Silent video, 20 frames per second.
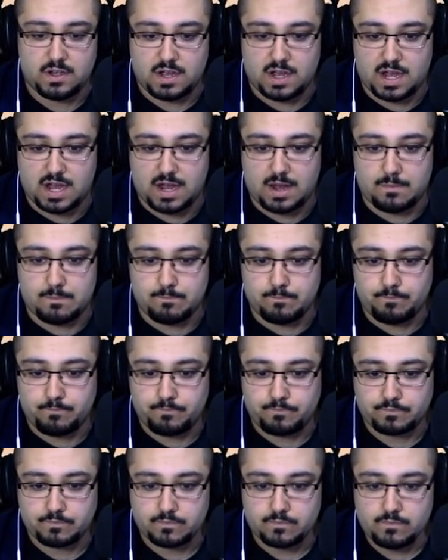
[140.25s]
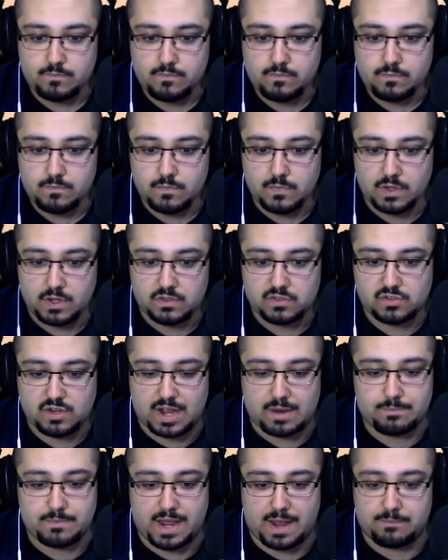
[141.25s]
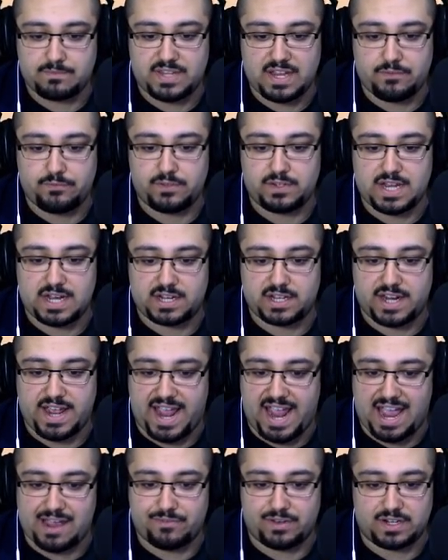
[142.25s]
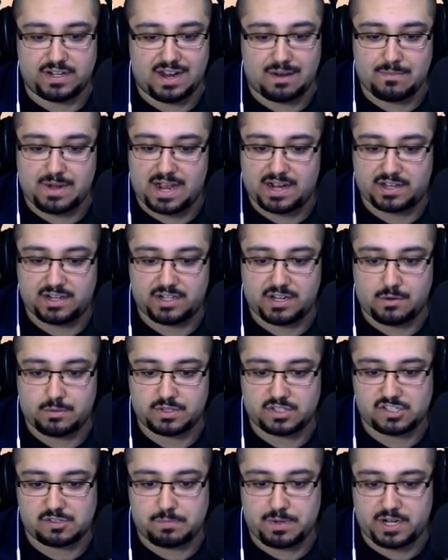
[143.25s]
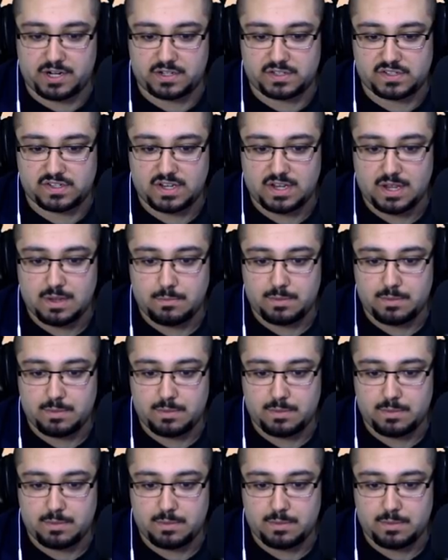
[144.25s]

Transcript: Um, so I'm, I'm definitely not going to have it. I'm not going to go with the spirits.